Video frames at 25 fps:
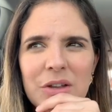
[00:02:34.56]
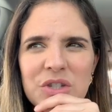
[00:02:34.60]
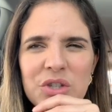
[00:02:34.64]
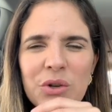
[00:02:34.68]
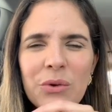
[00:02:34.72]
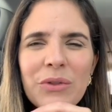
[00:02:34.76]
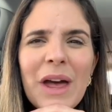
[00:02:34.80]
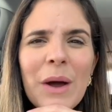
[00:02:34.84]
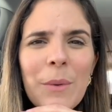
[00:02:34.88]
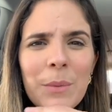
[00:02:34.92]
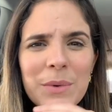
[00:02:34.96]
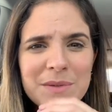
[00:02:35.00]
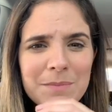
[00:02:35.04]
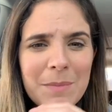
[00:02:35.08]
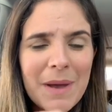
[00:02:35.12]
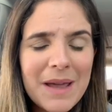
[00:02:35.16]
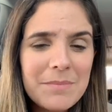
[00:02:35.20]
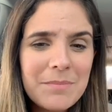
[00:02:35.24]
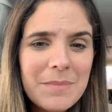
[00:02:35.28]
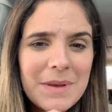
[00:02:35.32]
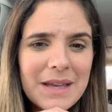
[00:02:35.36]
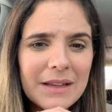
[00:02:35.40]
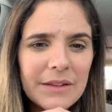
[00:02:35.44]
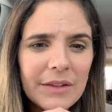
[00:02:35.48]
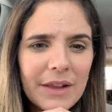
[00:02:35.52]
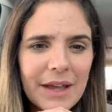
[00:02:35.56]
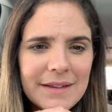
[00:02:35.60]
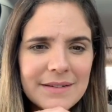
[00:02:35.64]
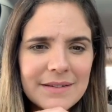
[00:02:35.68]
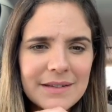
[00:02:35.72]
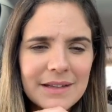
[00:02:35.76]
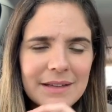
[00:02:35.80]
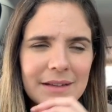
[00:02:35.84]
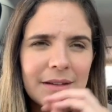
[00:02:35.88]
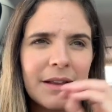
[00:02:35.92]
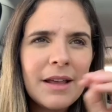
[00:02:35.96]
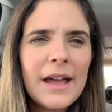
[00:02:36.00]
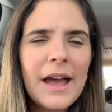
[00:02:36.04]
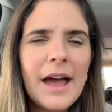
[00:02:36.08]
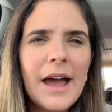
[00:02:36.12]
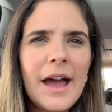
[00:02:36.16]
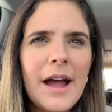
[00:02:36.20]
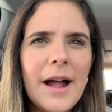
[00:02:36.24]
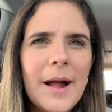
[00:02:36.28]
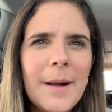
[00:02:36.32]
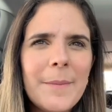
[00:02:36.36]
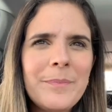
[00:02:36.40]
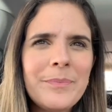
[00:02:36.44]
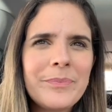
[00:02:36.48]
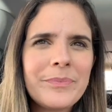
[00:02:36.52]
So that was my big lesson.
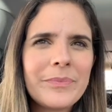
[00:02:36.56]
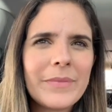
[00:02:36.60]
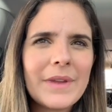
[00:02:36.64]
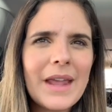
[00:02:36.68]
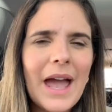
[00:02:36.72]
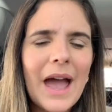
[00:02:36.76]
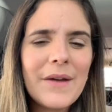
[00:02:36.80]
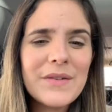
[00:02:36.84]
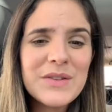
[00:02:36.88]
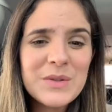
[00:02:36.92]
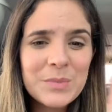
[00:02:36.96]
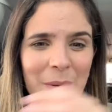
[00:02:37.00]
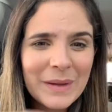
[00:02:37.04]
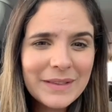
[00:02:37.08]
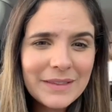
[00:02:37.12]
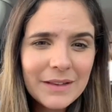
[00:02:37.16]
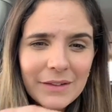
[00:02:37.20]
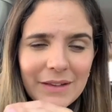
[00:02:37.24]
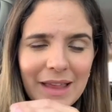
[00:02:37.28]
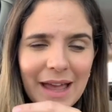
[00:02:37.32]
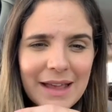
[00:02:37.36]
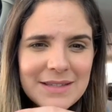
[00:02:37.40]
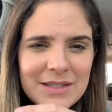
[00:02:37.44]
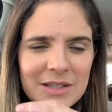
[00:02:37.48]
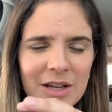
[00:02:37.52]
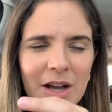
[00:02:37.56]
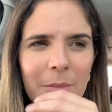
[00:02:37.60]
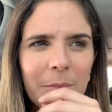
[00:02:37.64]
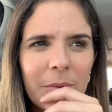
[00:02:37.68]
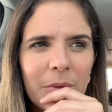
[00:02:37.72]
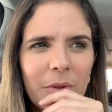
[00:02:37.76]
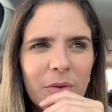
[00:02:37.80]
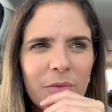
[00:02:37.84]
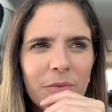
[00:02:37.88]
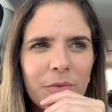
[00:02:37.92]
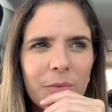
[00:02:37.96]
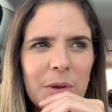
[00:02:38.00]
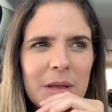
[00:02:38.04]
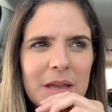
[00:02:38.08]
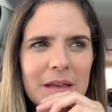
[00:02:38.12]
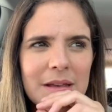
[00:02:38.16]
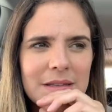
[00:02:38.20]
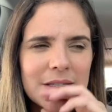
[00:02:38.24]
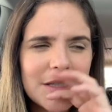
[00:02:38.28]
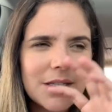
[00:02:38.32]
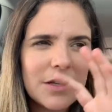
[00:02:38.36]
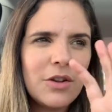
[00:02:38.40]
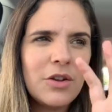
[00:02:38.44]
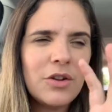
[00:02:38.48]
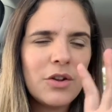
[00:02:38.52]
I've spent the last couple of
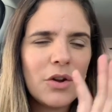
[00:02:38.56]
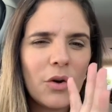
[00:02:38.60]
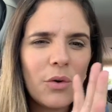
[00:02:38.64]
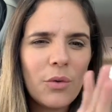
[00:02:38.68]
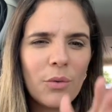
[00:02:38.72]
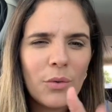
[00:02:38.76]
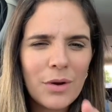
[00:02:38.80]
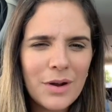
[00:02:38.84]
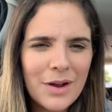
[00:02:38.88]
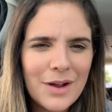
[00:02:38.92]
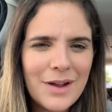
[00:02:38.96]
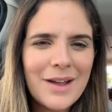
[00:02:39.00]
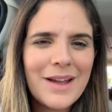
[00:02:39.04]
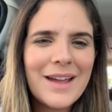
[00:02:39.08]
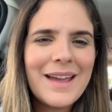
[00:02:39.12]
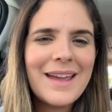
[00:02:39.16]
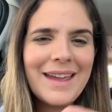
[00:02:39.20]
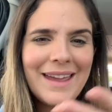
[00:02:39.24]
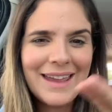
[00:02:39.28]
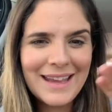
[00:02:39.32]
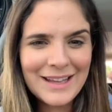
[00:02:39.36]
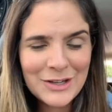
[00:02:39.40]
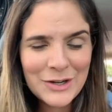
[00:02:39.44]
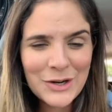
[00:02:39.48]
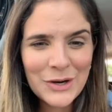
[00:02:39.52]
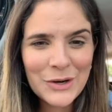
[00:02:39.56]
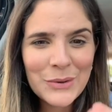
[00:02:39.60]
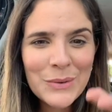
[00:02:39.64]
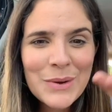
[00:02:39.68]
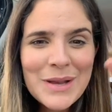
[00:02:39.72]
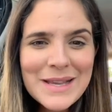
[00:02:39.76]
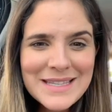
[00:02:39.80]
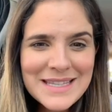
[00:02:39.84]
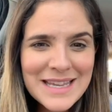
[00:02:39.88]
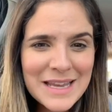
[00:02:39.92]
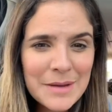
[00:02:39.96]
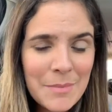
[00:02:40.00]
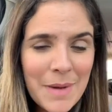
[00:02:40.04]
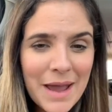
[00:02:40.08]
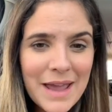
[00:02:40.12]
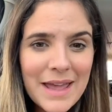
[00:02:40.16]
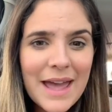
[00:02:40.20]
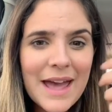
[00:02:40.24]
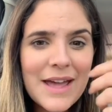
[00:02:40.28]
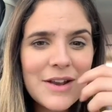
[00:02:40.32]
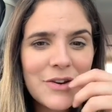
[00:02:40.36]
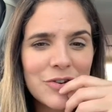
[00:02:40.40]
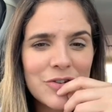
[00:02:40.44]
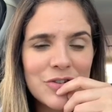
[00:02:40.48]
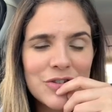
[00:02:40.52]
weeks, you know, increasing
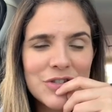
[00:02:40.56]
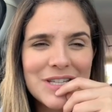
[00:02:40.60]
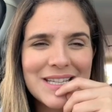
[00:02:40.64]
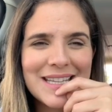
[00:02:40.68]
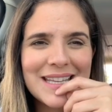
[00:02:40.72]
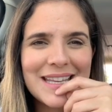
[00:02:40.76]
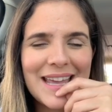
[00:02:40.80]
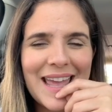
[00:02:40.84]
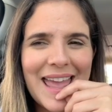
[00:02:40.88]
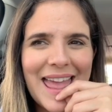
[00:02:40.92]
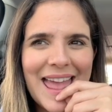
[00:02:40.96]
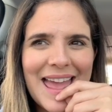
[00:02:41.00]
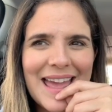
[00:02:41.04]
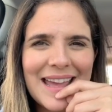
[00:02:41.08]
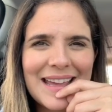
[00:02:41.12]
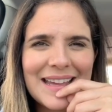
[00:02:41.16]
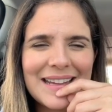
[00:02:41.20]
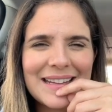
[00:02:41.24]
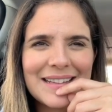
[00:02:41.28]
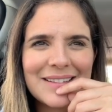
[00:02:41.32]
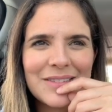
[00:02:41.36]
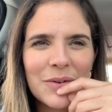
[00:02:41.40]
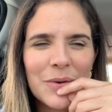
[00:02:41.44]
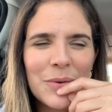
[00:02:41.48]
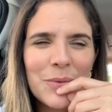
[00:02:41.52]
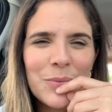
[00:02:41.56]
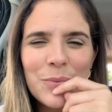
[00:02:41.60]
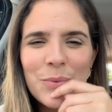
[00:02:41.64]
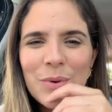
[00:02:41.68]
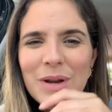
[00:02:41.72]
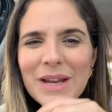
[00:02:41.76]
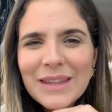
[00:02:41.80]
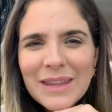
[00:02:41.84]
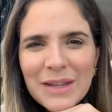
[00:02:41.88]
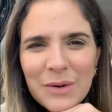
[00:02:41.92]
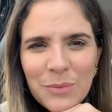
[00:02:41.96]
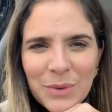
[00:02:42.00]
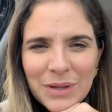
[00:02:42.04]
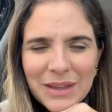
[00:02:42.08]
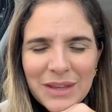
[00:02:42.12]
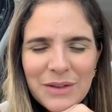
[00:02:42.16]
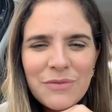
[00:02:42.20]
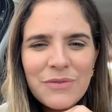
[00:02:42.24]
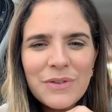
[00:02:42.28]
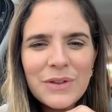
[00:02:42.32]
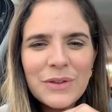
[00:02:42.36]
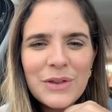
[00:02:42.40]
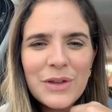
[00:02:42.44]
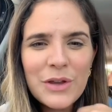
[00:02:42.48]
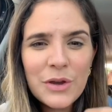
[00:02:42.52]
my energy and really,
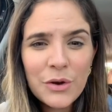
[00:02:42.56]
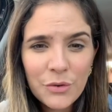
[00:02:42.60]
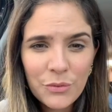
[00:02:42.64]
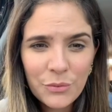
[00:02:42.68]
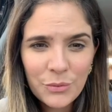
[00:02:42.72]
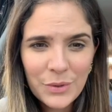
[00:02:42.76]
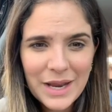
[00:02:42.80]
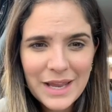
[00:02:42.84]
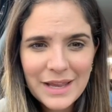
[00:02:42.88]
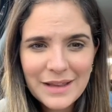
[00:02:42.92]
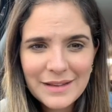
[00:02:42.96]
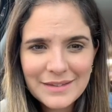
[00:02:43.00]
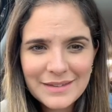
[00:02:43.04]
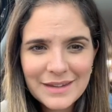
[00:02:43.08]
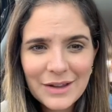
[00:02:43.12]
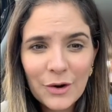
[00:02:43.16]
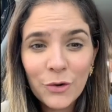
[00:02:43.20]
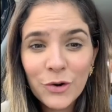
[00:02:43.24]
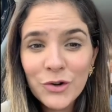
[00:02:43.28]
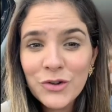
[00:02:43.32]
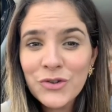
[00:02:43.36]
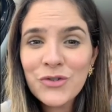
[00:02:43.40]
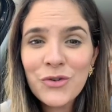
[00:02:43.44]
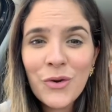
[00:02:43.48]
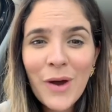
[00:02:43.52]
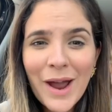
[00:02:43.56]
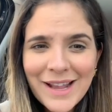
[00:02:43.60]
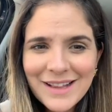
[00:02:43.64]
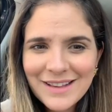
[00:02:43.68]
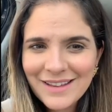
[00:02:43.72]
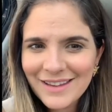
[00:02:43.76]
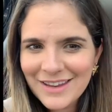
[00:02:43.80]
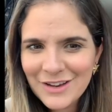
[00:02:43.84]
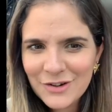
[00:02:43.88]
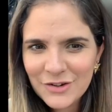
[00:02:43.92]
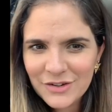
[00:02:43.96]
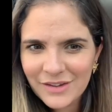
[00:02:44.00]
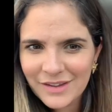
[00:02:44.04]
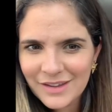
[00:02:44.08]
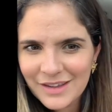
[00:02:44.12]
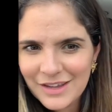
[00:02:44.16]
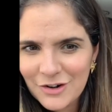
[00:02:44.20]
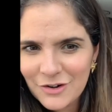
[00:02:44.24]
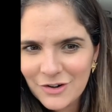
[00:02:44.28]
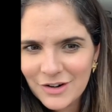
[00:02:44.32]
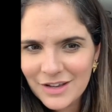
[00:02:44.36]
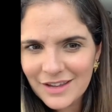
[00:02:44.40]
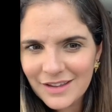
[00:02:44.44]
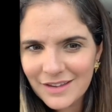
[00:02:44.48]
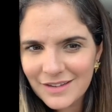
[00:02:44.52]
really feeling great, or trying to.
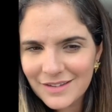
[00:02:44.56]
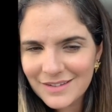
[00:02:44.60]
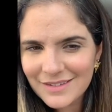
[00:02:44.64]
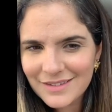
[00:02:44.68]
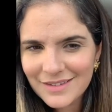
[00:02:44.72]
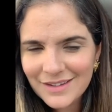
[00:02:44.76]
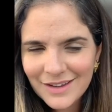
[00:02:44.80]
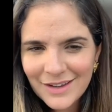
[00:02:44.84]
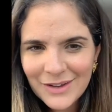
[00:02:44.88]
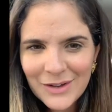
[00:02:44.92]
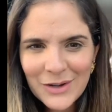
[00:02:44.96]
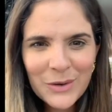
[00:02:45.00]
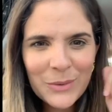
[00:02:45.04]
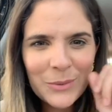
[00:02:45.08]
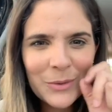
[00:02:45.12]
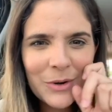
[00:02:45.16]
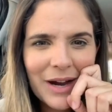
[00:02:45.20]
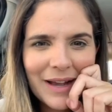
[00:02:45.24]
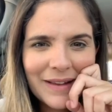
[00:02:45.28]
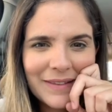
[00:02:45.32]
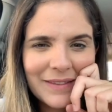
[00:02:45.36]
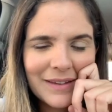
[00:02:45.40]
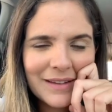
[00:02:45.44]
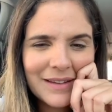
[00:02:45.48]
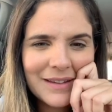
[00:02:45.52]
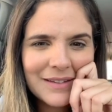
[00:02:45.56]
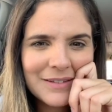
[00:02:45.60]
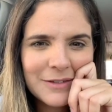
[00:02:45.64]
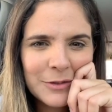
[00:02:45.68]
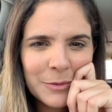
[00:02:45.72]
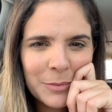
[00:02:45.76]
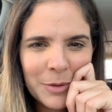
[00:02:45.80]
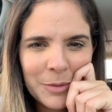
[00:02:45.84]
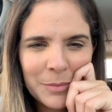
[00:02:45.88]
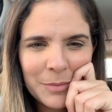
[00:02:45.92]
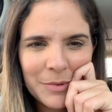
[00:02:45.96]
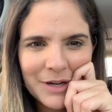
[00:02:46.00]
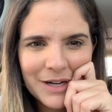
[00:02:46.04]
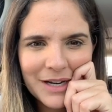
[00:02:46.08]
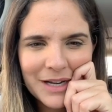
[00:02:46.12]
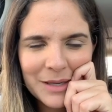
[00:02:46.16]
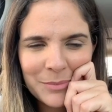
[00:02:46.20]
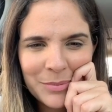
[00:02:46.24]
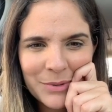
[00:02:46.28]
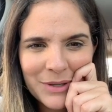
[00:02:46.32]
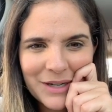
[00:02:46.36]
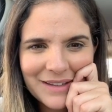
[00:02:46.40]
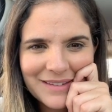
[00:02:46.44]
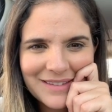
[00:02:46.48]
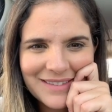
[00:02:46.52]
Here he is. We're at the
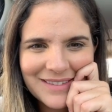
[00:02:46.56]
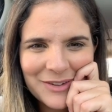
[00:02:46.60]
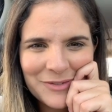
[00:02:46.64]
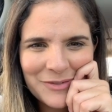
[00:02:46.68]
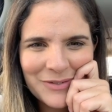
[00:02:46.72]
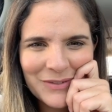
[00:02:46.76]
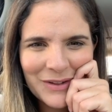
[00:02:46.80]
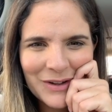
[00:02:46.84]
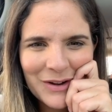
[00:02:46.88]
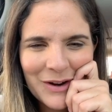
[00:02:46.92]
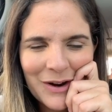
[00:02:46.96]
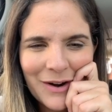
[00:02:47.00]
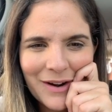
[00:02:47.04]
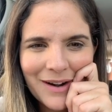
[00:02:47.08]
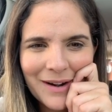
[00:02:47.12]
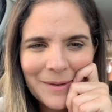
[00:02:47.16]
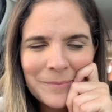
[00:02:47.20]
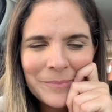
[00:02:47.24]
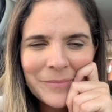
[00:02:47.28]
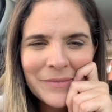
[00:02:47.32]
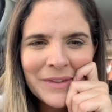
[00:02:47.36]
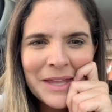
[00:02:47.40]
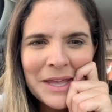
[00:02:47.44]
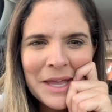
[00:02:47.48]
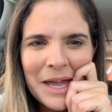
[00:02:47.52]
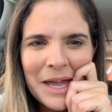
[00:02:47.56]
supermarket putting stuff in the car.